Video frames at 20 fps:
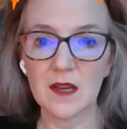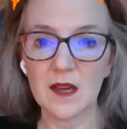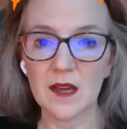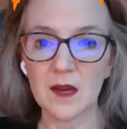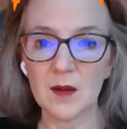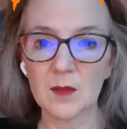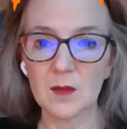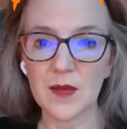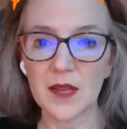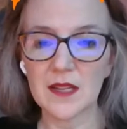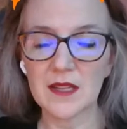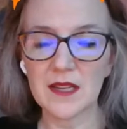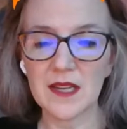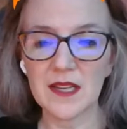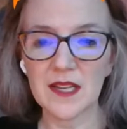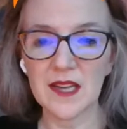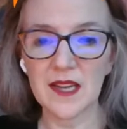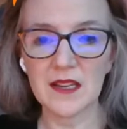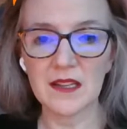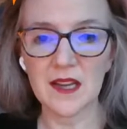Um, and
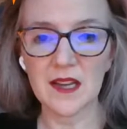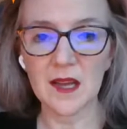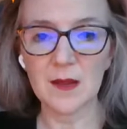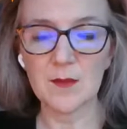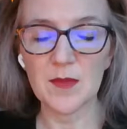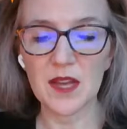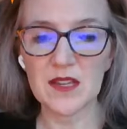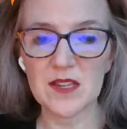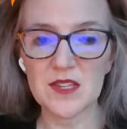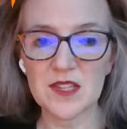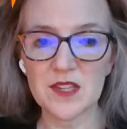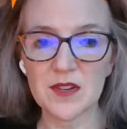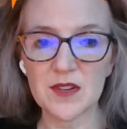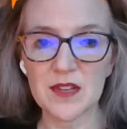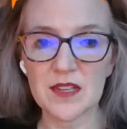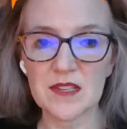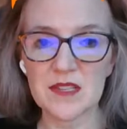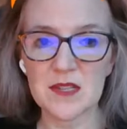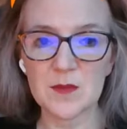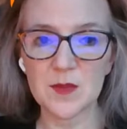again, I'm not
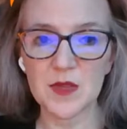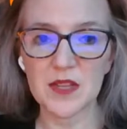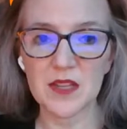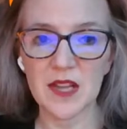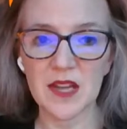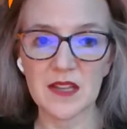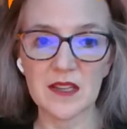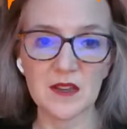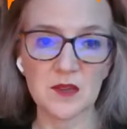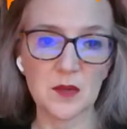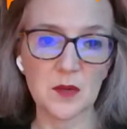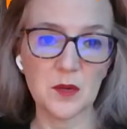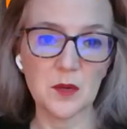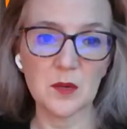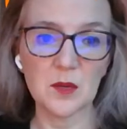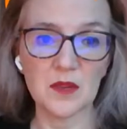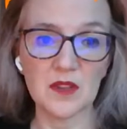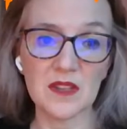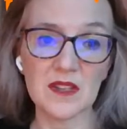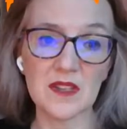sharing this to be like,
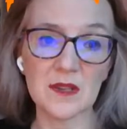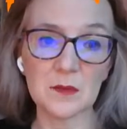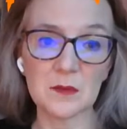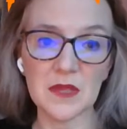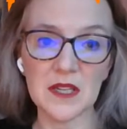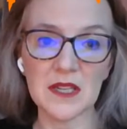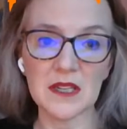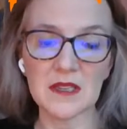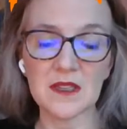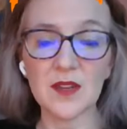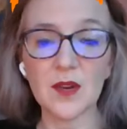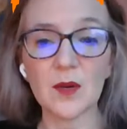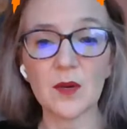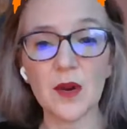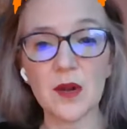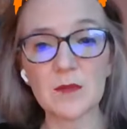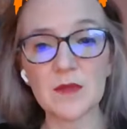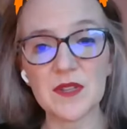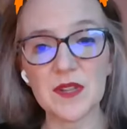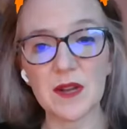"Ooh, look at me."
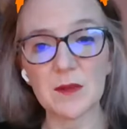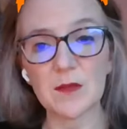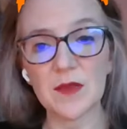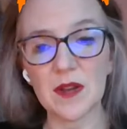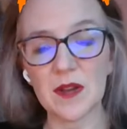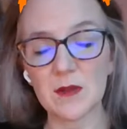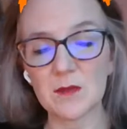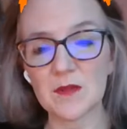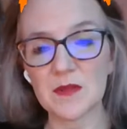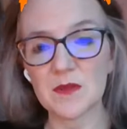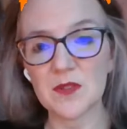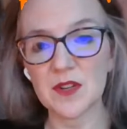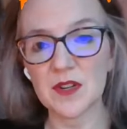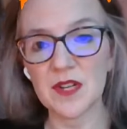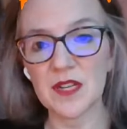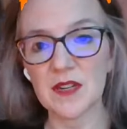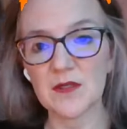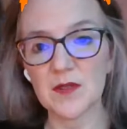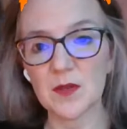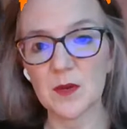No, I'm I'm I'm
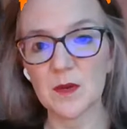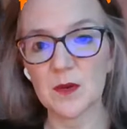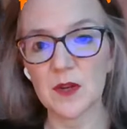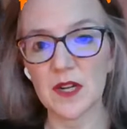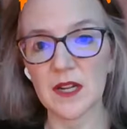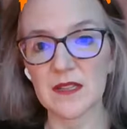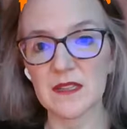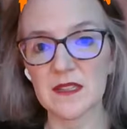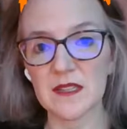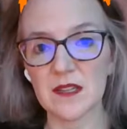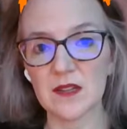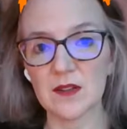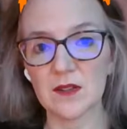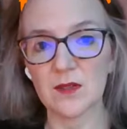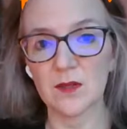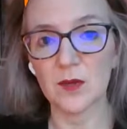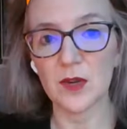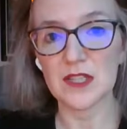trying to give you an idea of